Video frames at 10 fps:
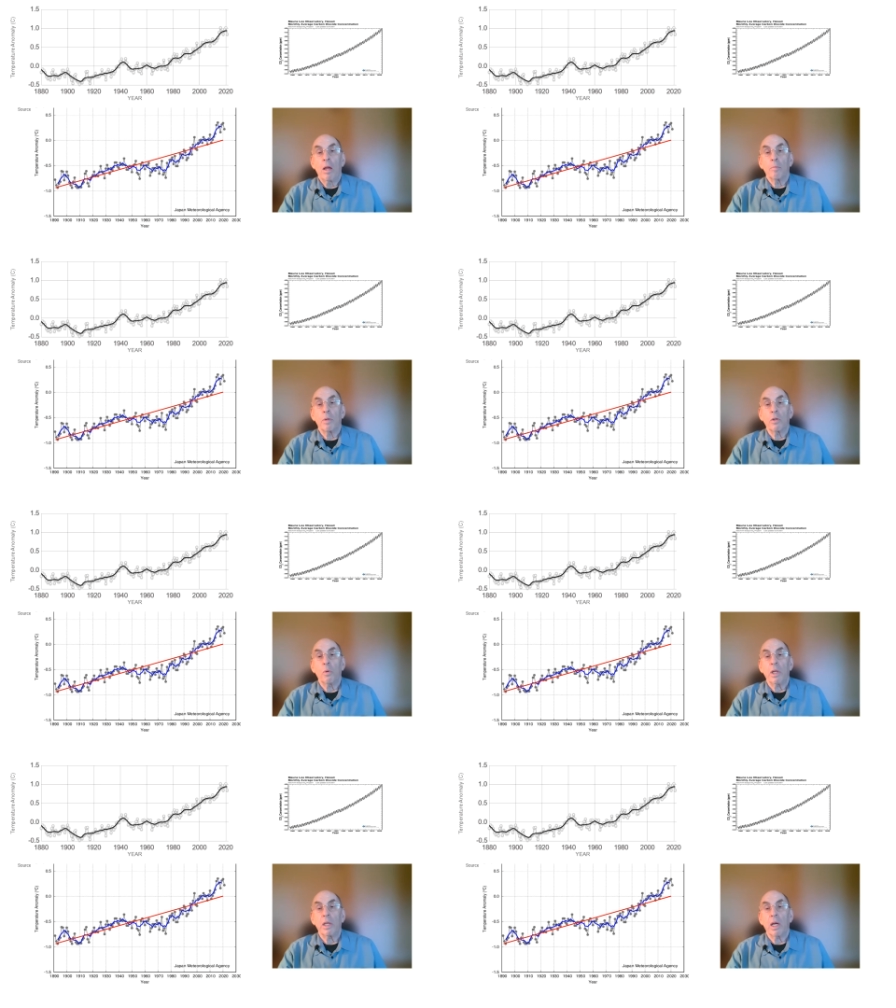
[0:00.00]

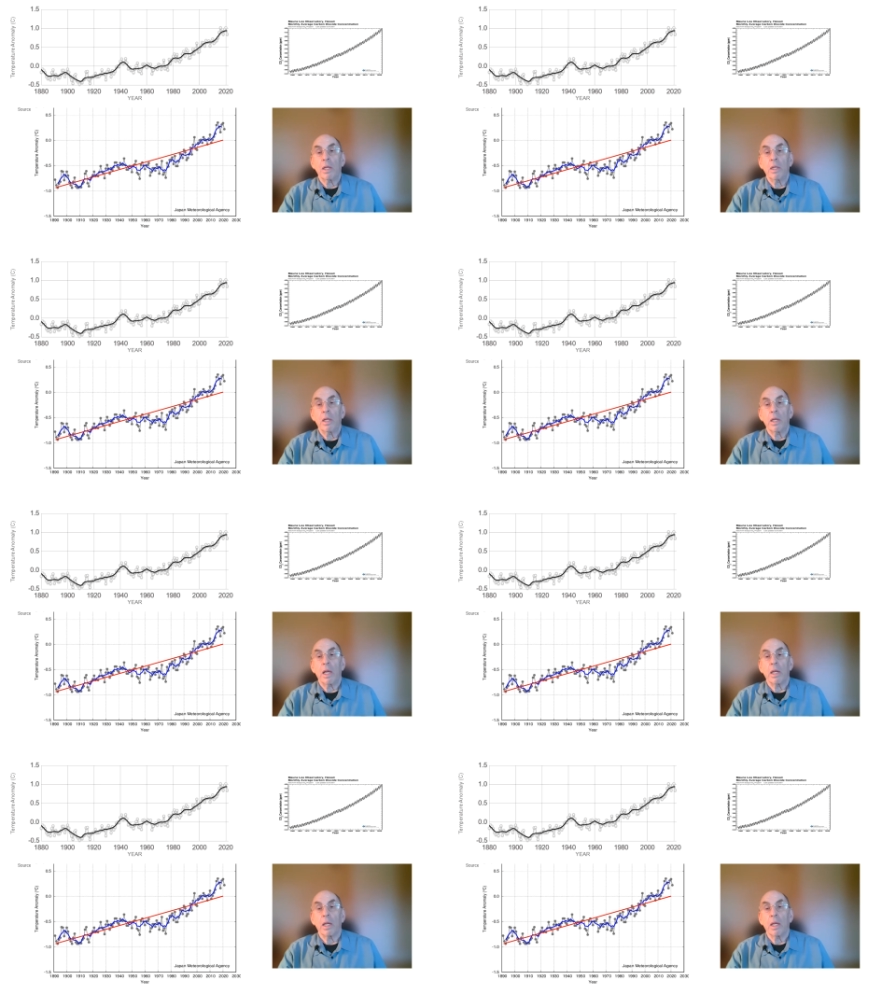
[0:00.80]
Between
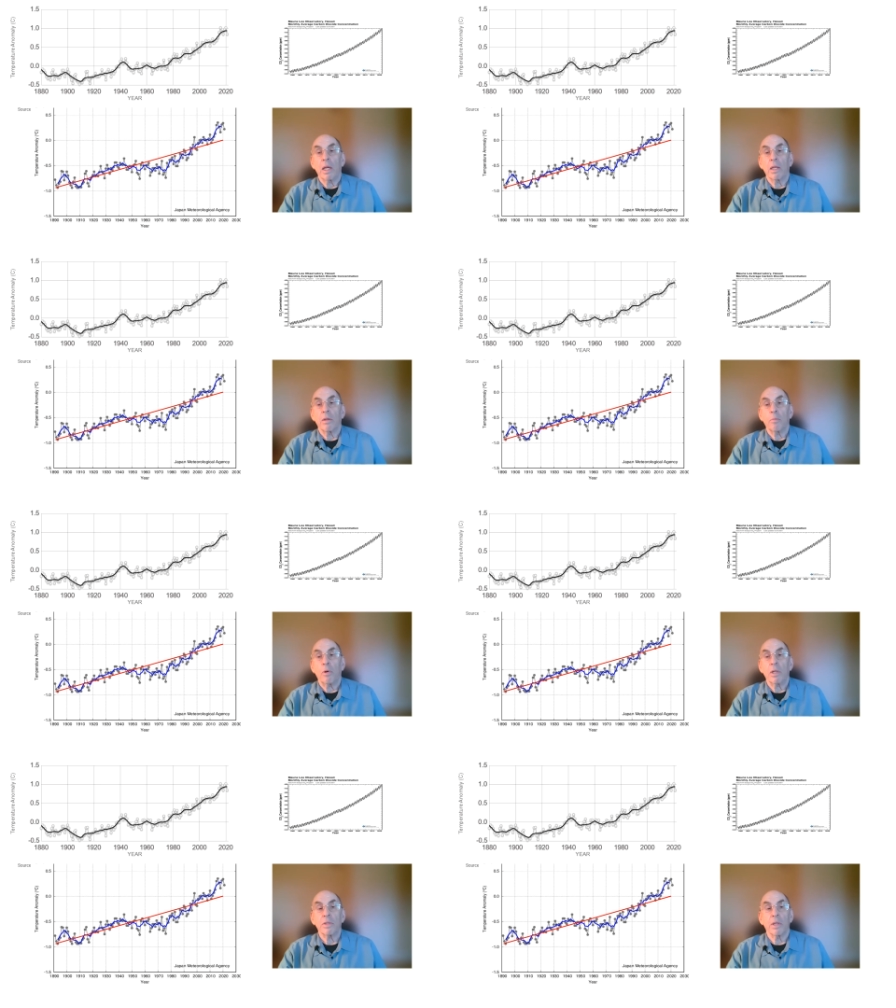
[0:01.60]
1980 and the
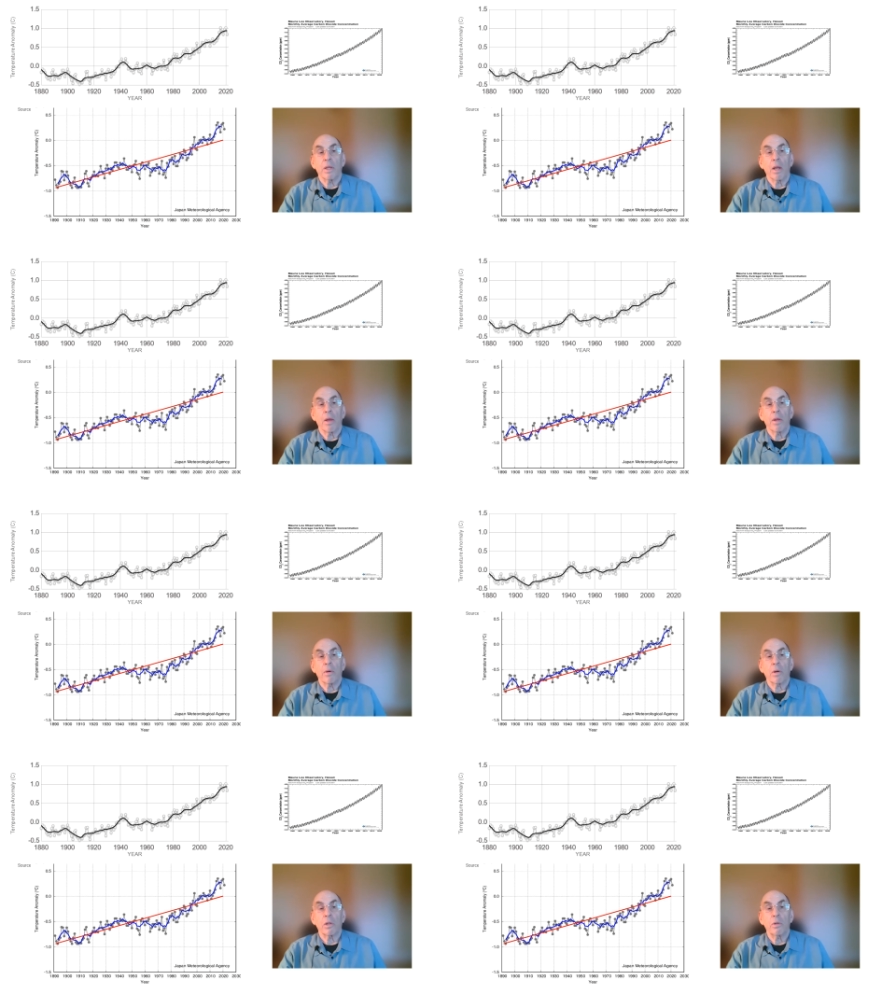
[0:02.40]
present,
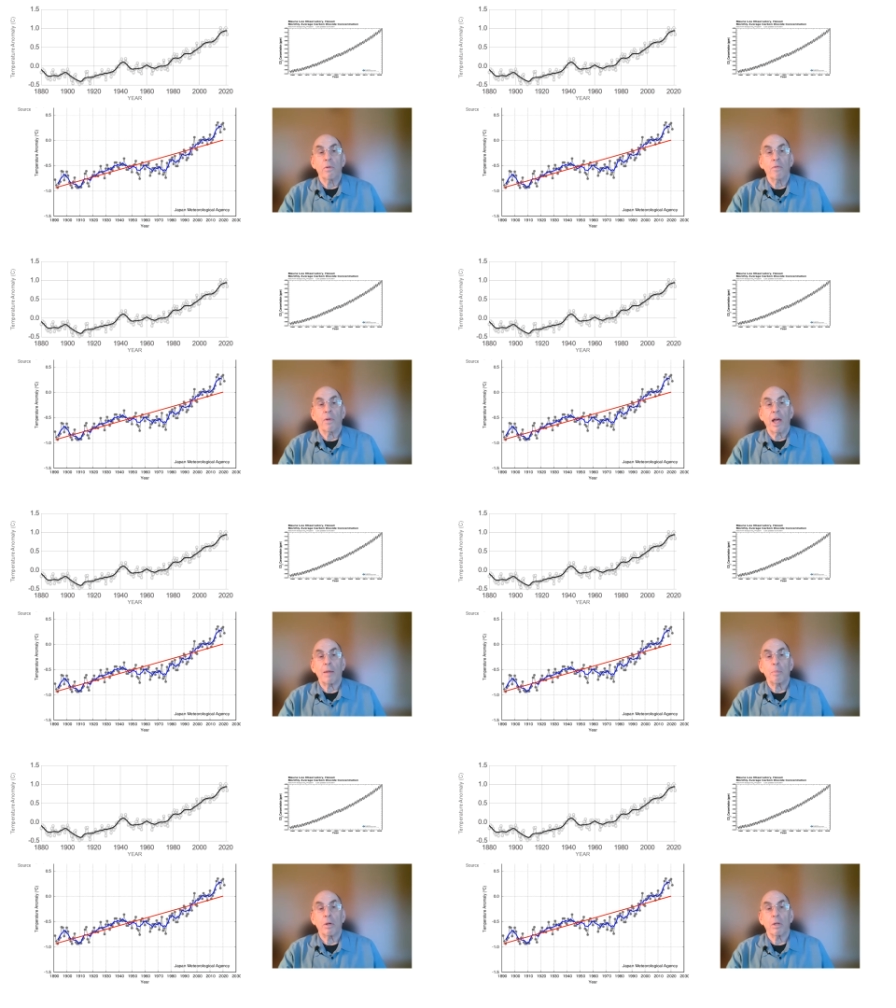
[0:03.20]
there are two
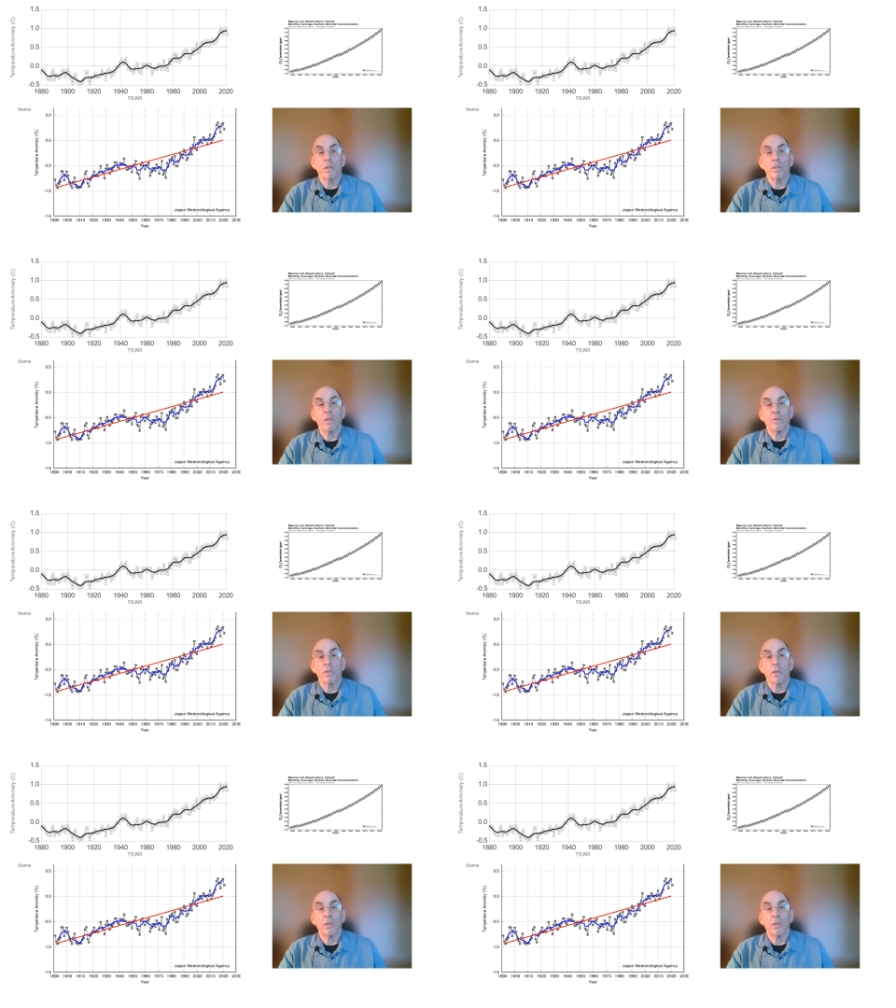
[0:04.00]
flat periods of,